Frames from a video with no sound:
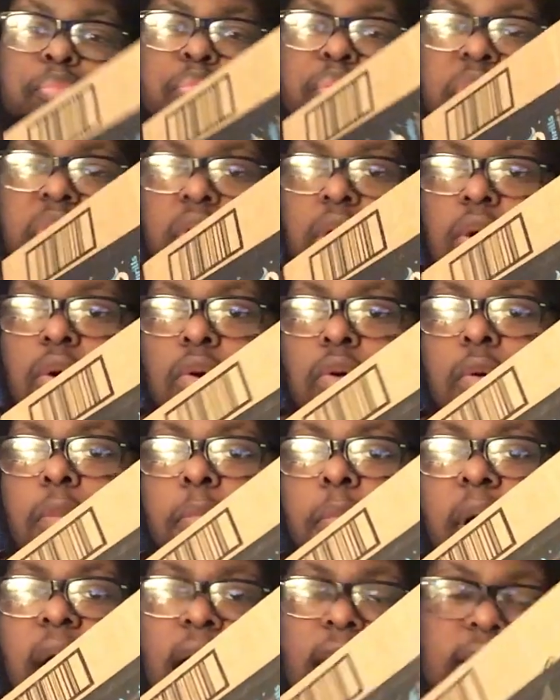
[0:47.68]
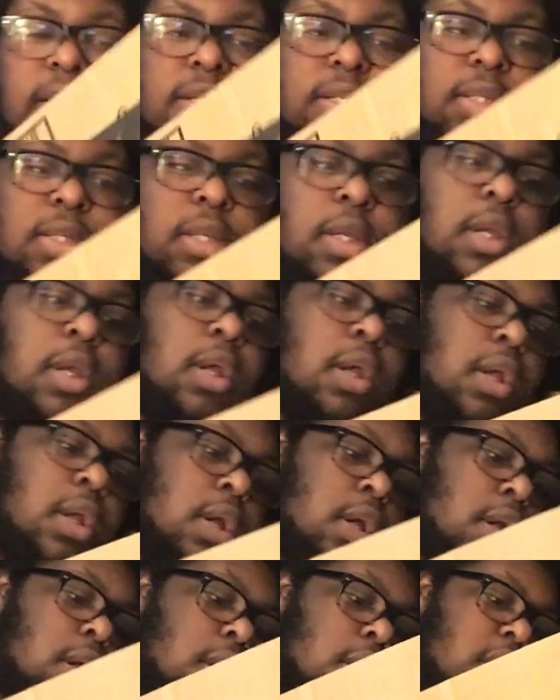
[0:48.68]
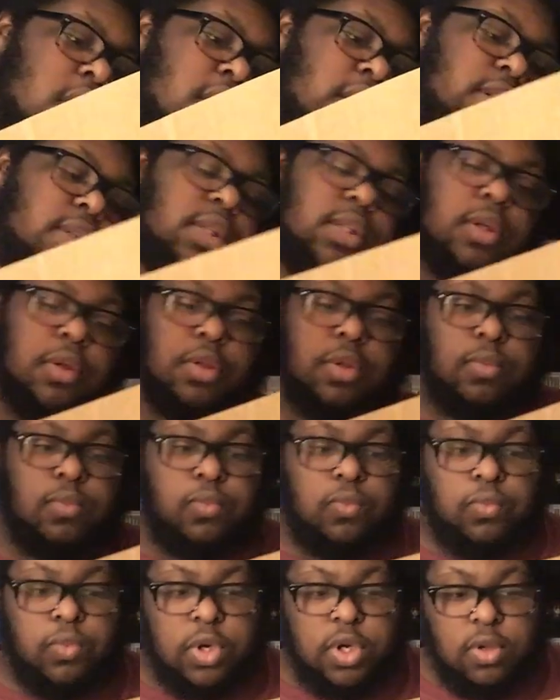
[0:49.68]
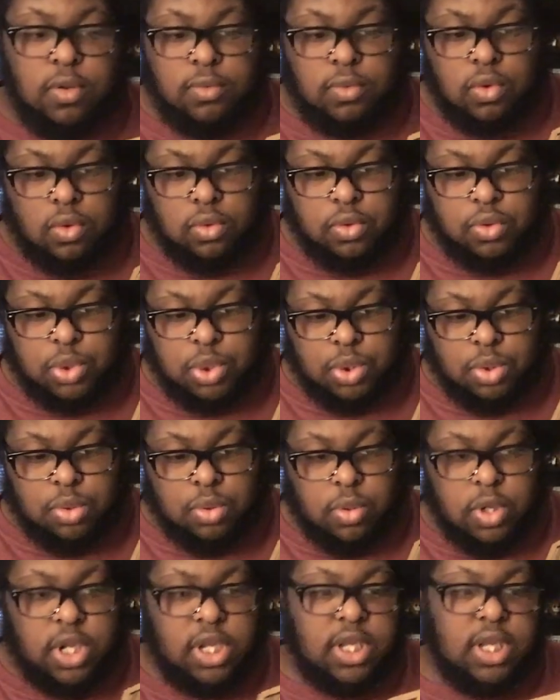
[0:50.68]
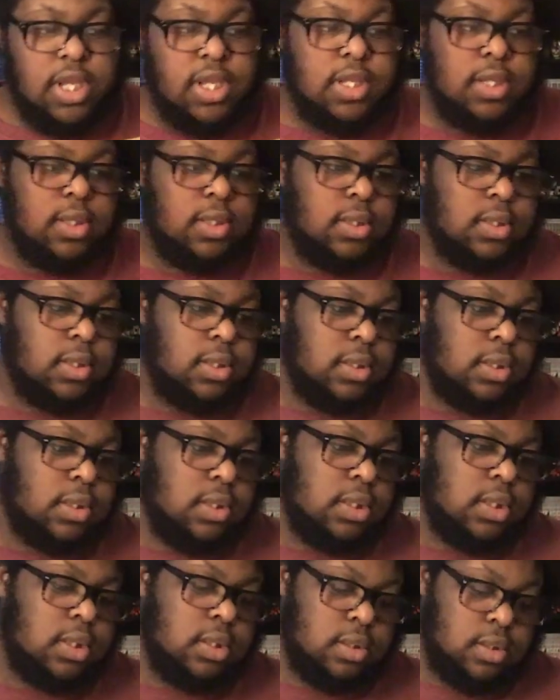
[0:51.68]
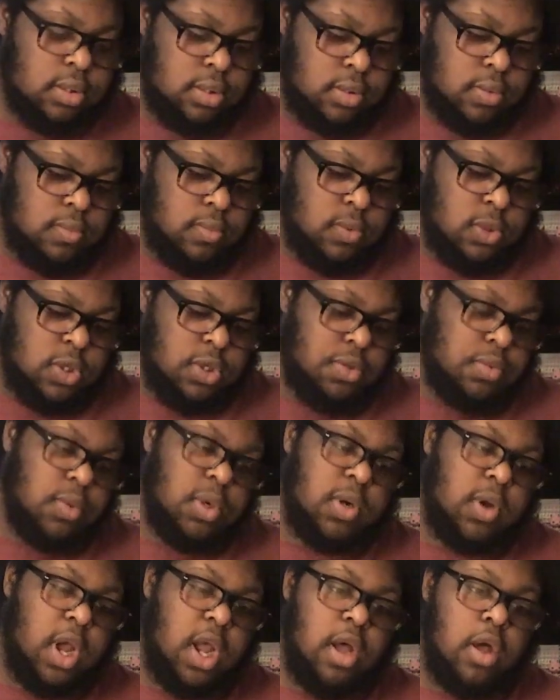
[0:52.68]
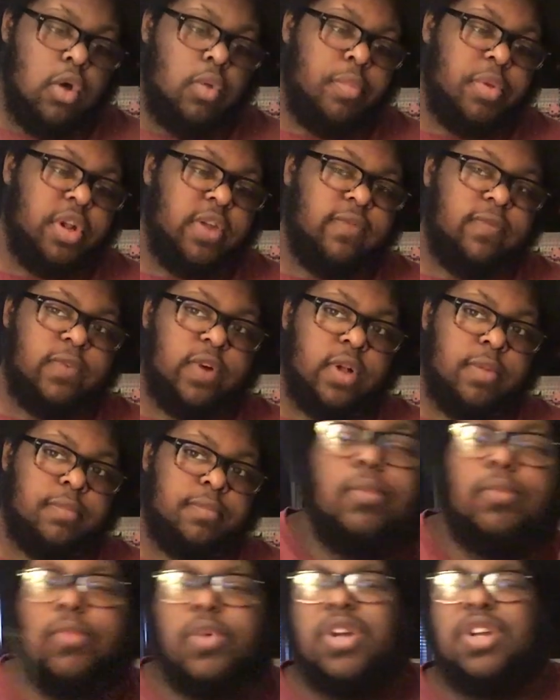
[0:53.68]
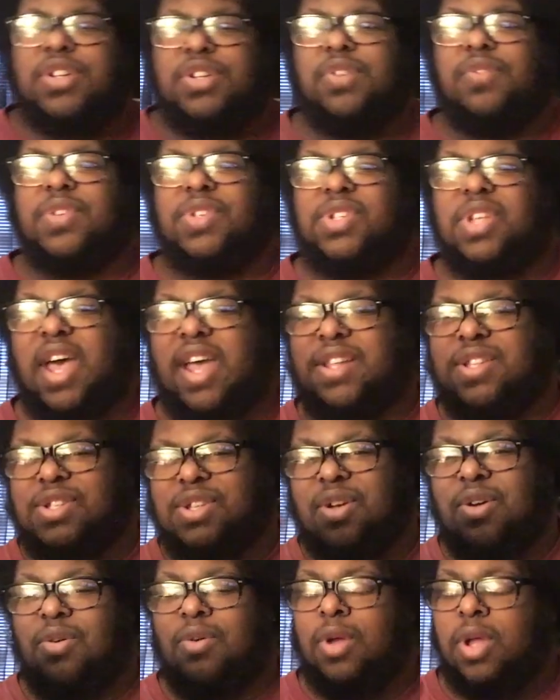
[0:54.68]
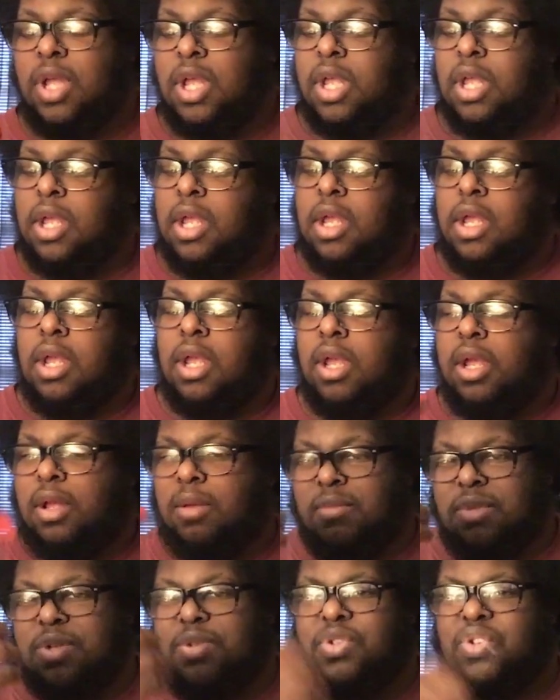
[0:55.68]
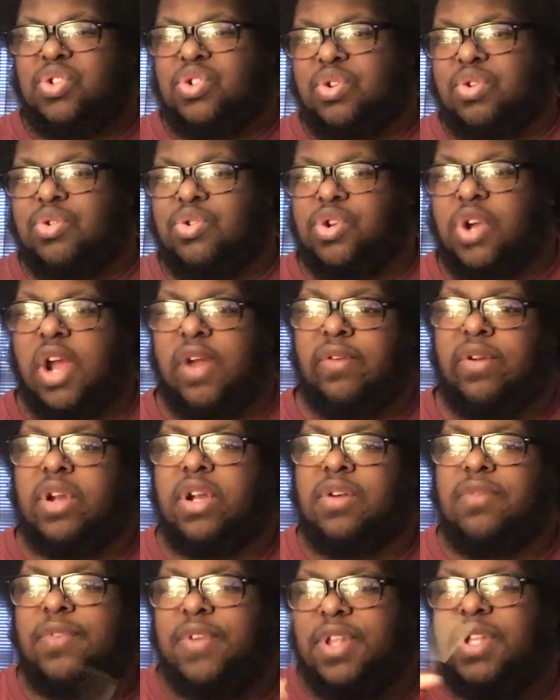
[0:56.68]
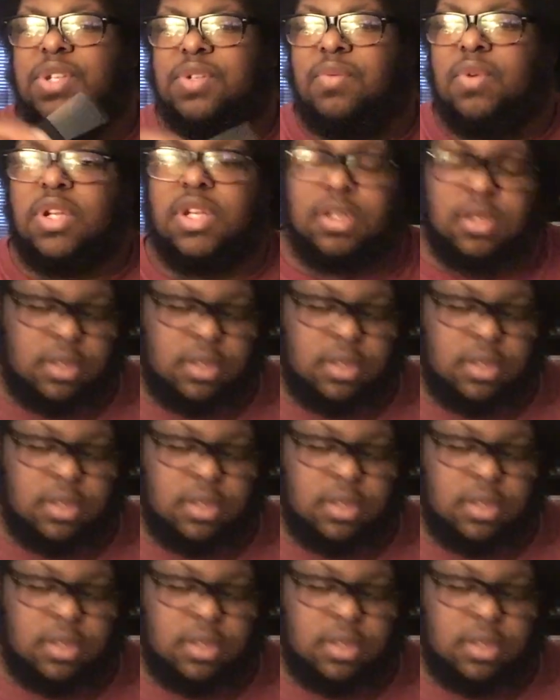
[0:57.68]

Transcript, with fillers: big old box Alright, so the real trick is where, where do I open it from? We're gonna do the side, so use a screwdriver for this one.